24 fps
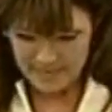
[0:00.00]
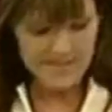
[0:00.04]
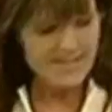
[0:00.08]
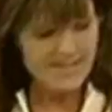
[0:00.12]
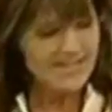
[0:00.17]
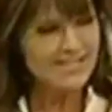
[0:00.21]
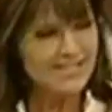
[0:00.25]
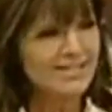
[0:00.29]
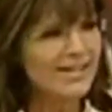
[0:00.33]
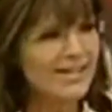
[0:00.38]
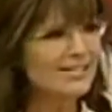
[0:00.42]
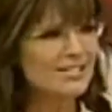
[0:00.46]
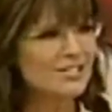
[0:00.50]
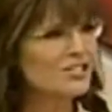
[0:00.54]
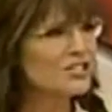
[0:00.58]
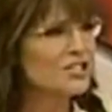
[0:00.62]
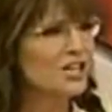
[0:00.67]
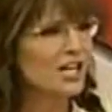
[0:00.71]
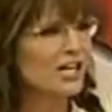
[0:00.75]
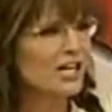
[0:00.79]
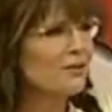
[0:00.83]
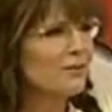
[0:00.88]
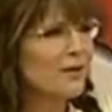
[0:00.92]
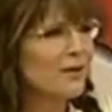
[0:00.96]
This
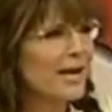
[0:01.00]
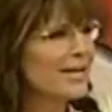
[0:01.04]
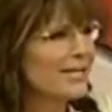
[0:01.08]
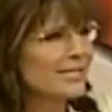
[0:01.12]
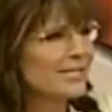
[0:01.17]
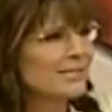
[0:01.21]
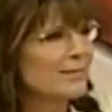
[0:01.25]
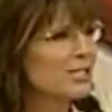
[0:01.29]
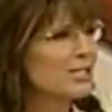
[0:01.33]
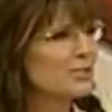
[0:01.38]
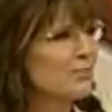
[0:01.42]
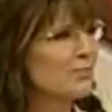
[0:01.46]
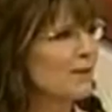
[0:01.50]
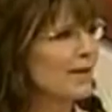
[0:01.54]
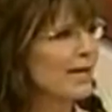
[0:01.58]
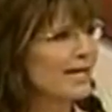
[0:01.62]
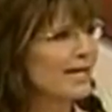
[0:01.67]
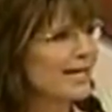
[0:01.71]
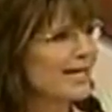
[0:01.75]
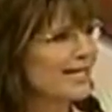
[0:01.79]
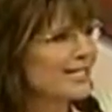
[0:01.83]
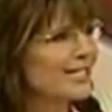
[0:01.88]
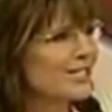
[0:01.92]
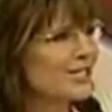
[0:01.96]
doesn't generate as much
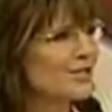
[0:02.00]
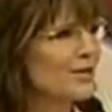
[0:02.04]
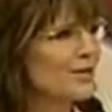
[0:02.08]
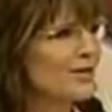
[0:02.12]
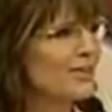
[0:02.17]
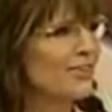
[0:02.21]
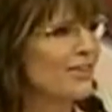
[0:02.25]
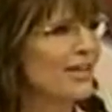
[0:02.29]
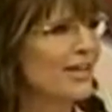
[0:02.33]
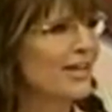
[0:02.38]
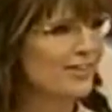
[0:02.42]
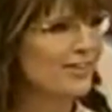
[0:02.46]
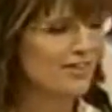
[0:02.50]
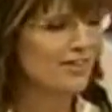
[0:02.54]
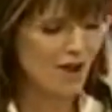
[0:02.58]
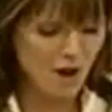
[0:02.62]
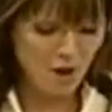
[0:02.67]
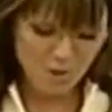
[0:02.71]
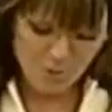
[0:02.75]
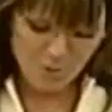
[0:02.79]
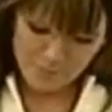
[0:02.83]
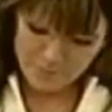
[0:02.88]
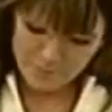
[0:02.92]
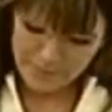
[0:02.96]
money as you would think,
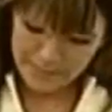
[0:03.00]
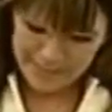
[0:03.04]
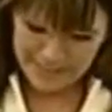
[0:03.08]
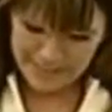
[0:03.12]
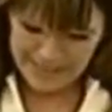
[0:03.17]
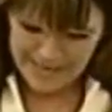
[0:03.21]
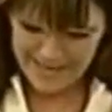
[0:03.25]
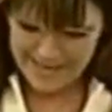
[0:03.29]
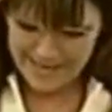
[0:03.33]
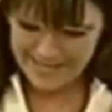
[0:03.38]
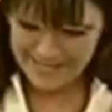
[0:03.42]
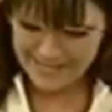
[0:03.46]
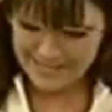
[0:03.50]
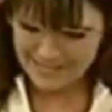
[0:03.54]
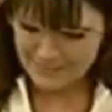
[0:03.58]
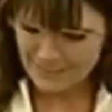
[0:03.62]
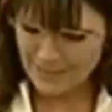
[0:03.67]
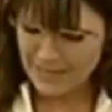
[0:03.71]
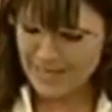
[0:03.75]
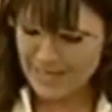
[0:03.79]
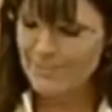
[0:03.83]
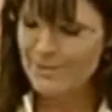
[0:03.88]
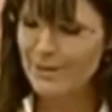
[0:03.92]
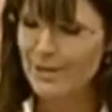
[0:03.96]
though, because
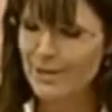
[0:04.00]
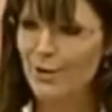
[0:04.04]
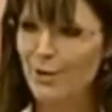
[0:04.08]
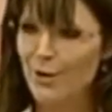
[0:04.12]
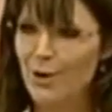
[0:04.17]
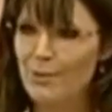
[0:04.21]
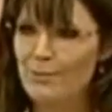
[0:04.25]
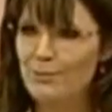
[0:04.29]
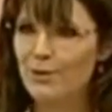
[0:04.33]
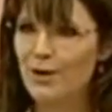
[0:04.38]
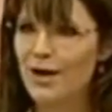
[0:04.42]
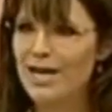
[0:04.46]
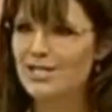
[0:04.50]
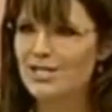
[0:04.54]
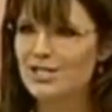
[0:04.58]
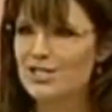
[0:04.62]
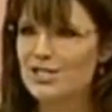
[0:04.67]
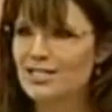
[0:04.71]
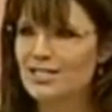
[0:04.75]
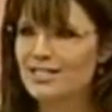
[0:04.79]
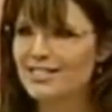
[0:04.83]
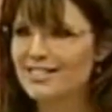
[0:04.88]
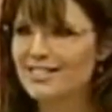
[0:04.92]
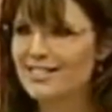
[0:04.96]
many big
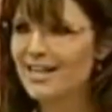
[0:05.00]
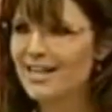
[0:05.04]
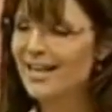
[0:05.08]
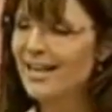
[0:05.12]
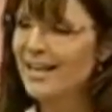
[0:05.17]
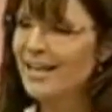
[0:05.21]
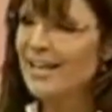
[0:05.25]
corporations,